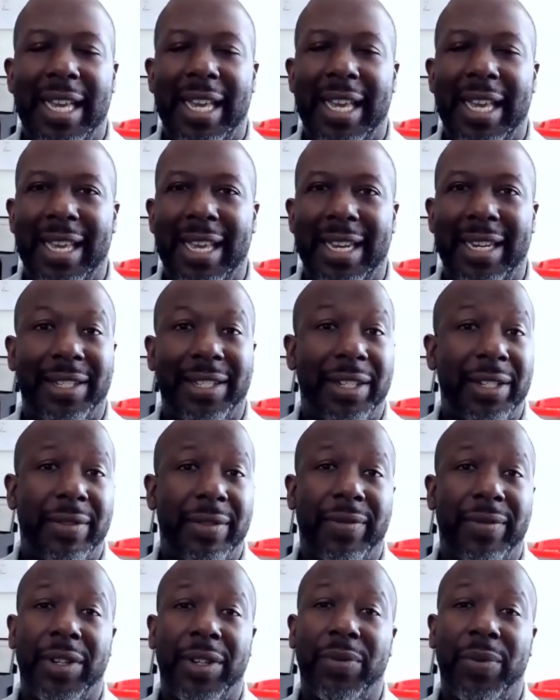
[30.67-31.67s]
And as
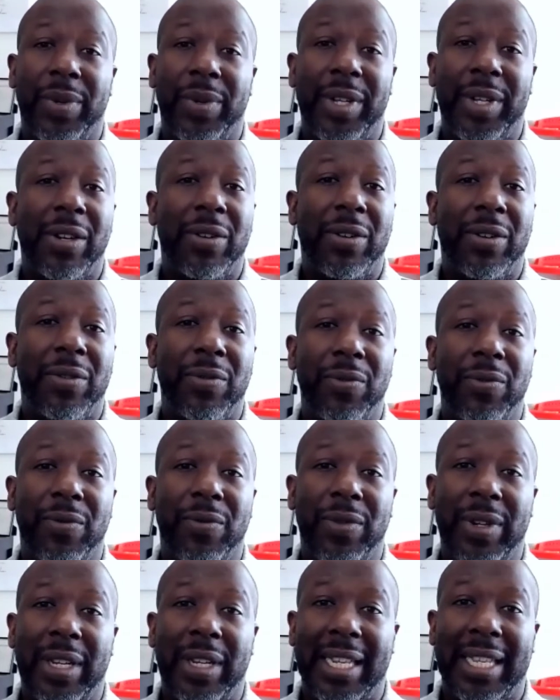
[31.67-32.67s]
introverts, we don't really like
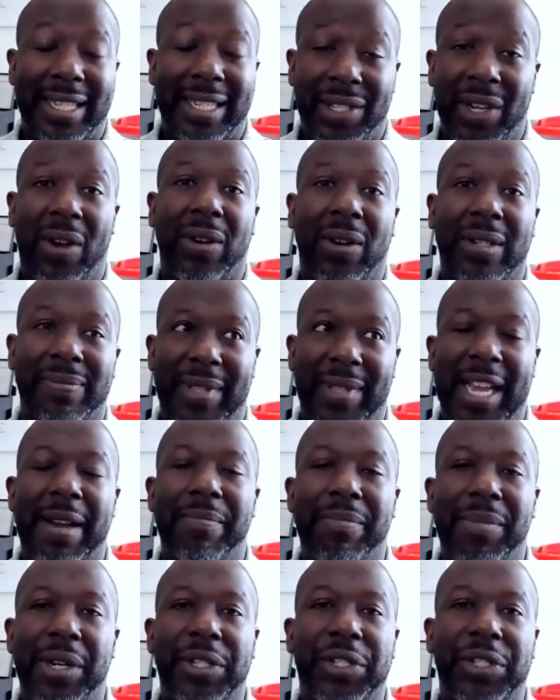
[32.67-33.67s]
to talk that
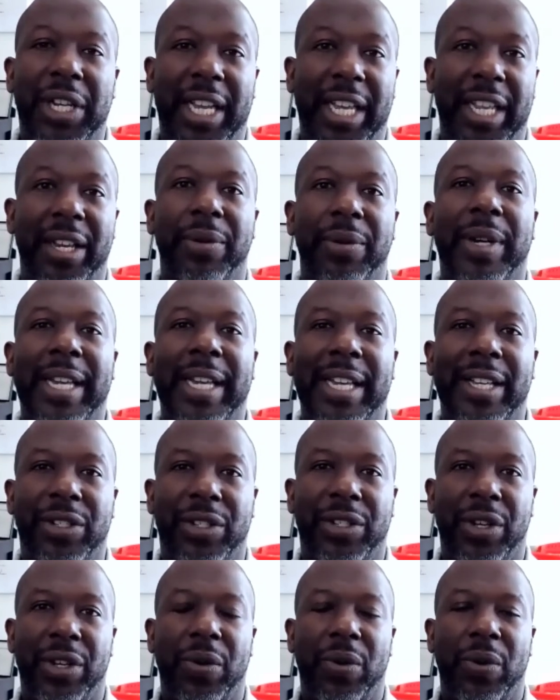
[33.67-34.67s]
much anyway.
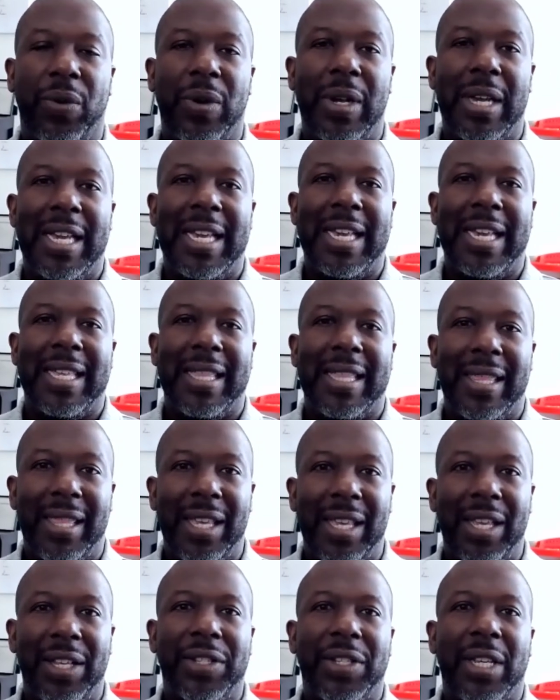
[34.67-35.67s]
So,
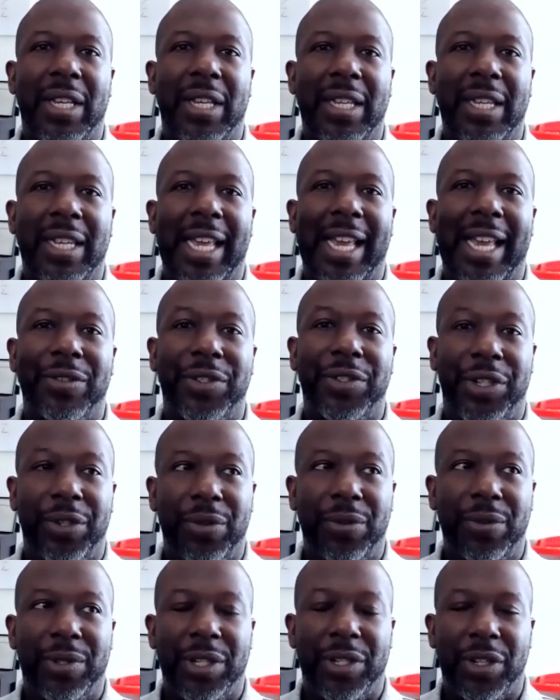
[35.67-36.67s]
this allows
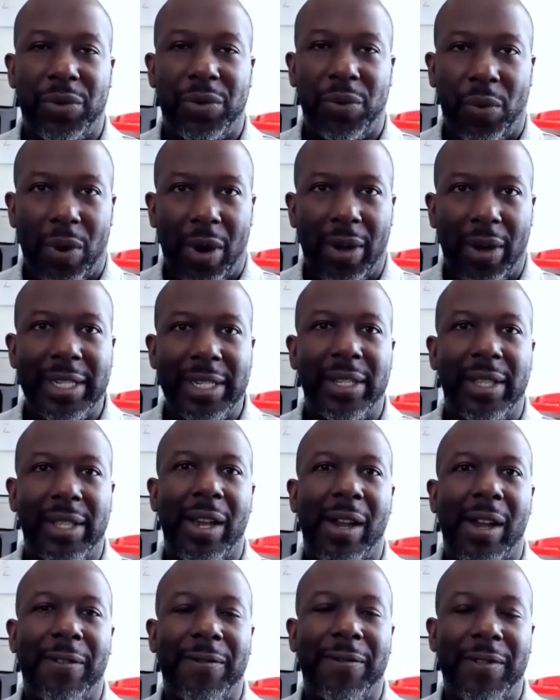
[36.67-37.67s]
you to just walk into the
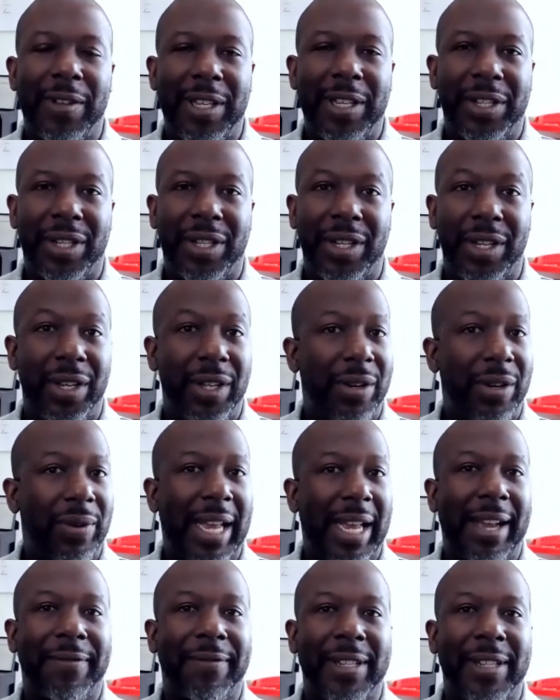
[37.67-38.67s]
office. You don't
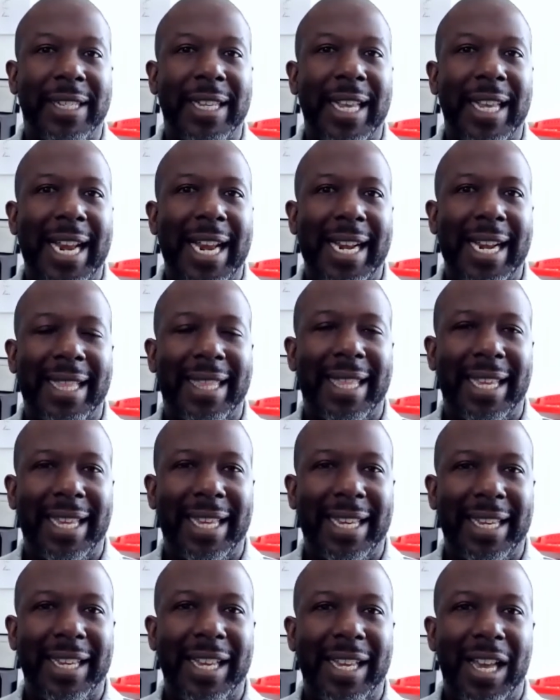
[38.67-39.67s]
have to say
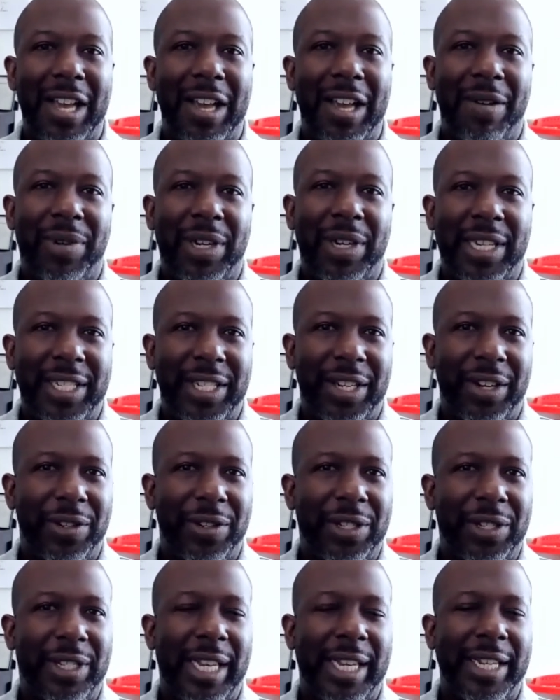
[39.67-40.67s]
anything, but your
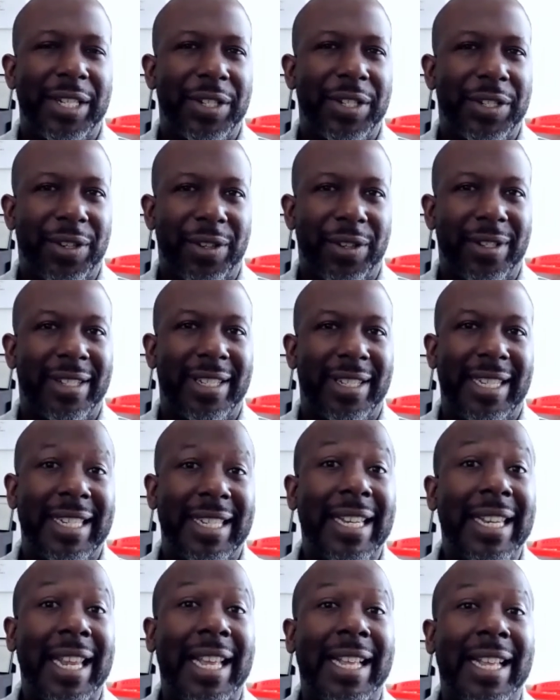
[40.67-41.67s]
signature scent
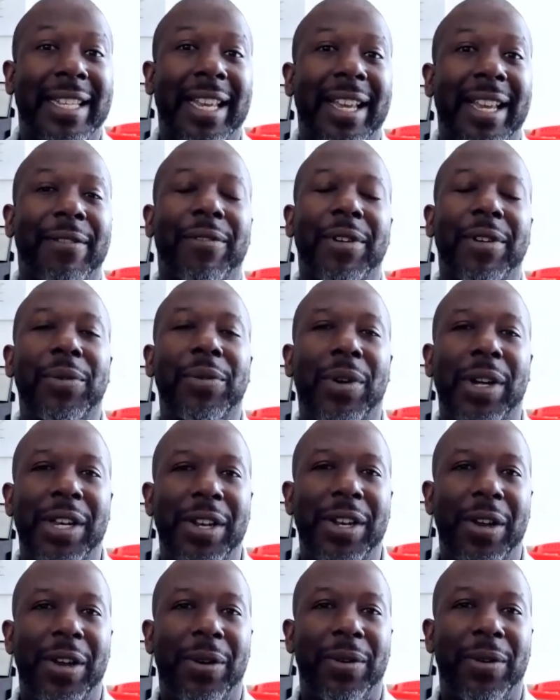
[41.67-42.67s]
lets everyone
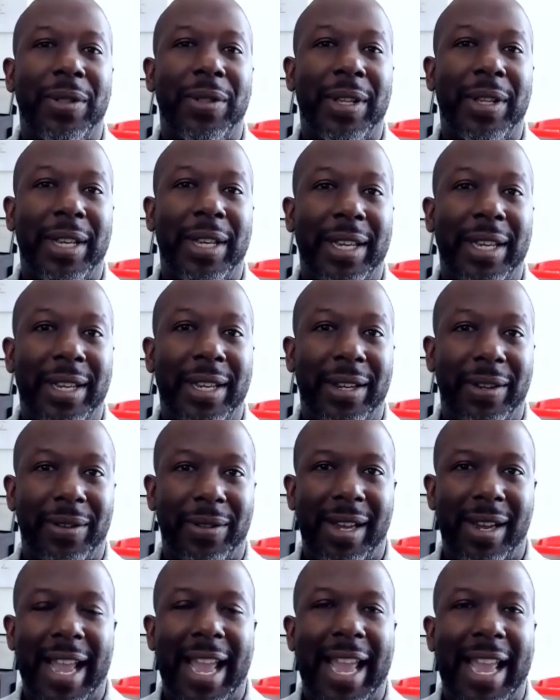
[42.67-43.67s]
know that you're there.
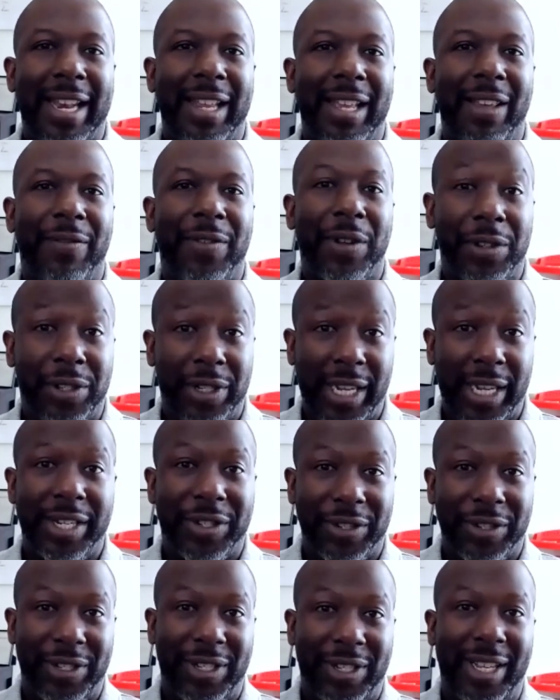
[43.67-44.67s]
And if your
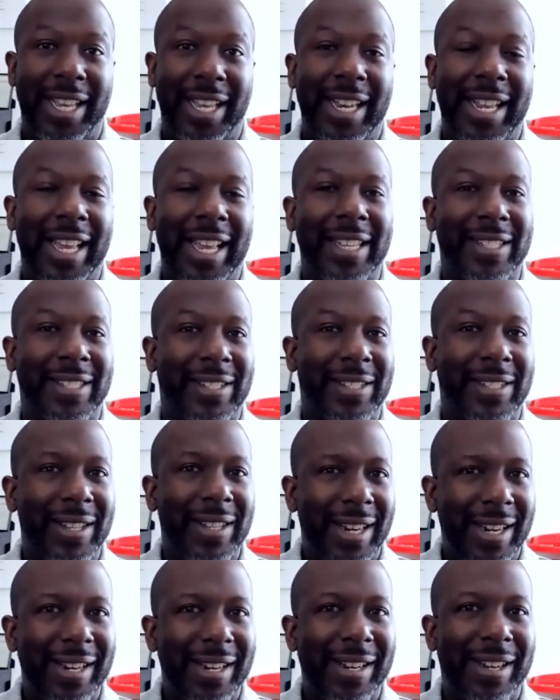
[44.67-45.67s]
signature scent is good
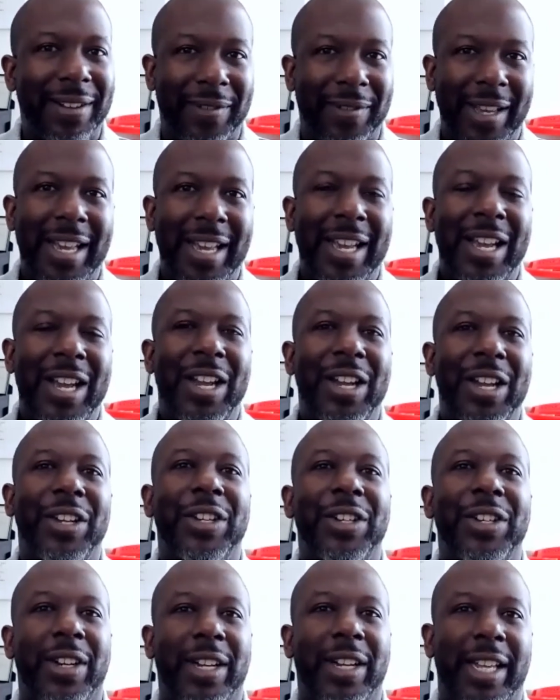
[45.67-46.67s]
enough,
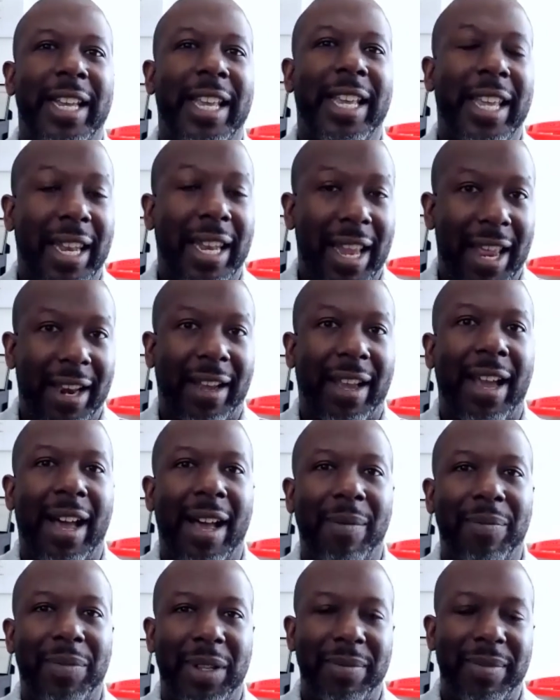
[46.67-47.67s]
you're going to get a lot of
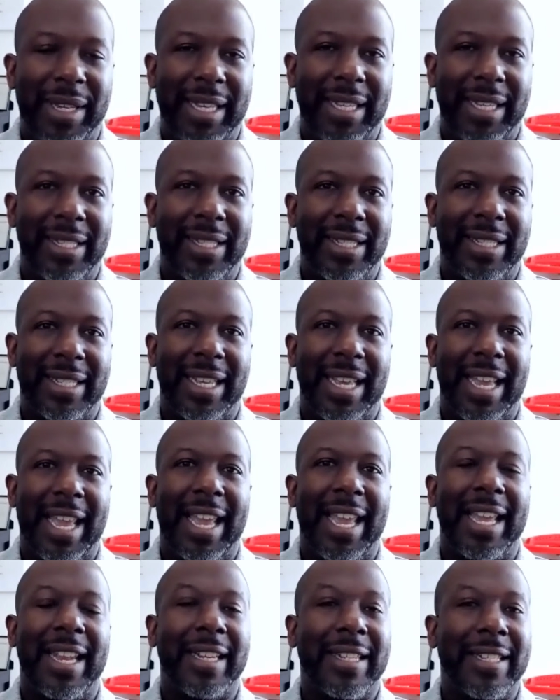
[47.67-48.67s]
compliments
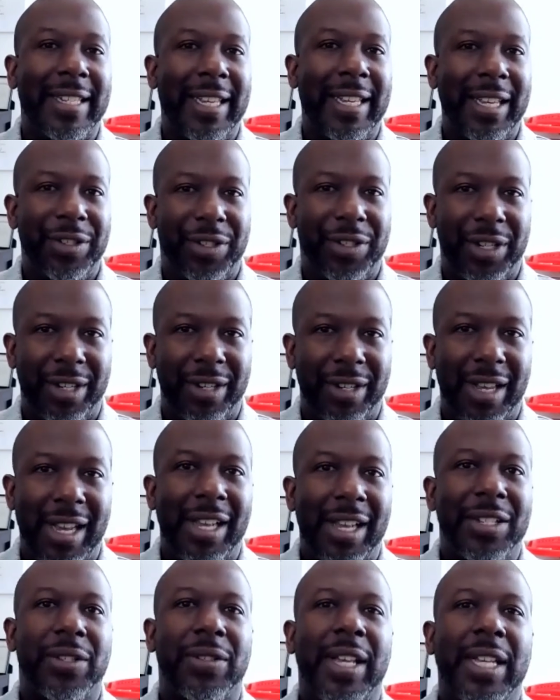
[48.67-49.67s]
and attention.
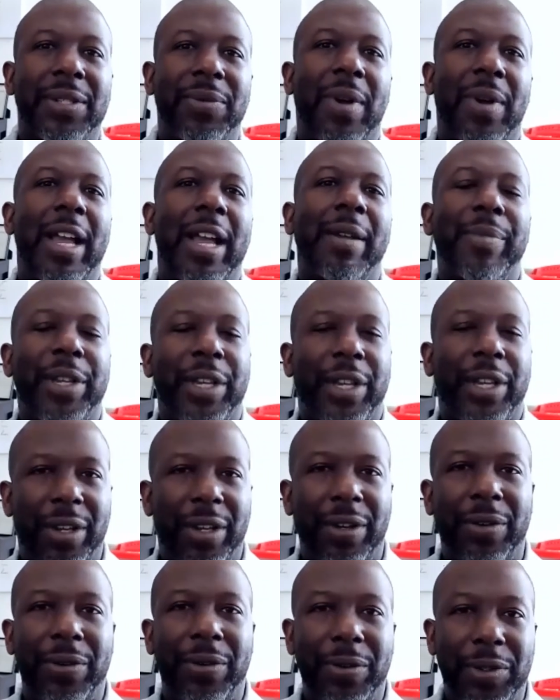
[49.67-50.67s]
So that's why I'm a
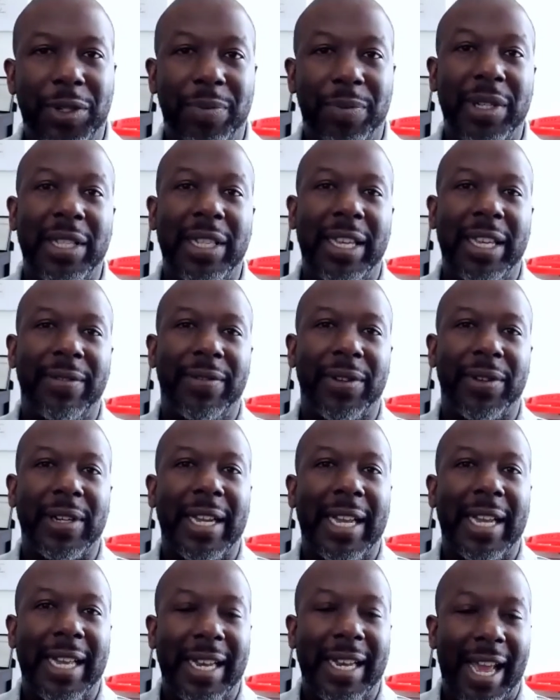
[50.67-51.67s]
huge believer
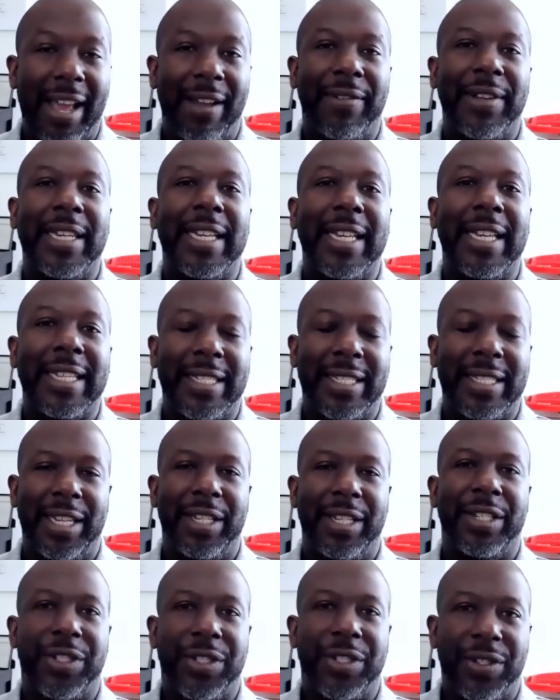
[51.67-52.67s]
in having a
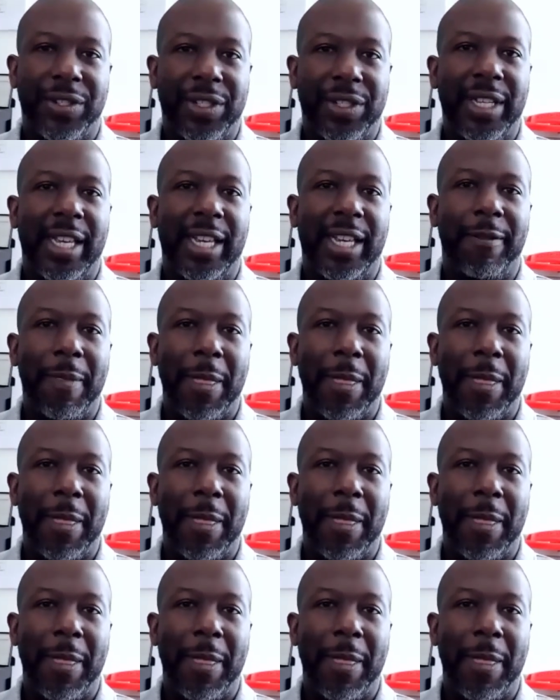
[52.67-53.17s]
signature scent.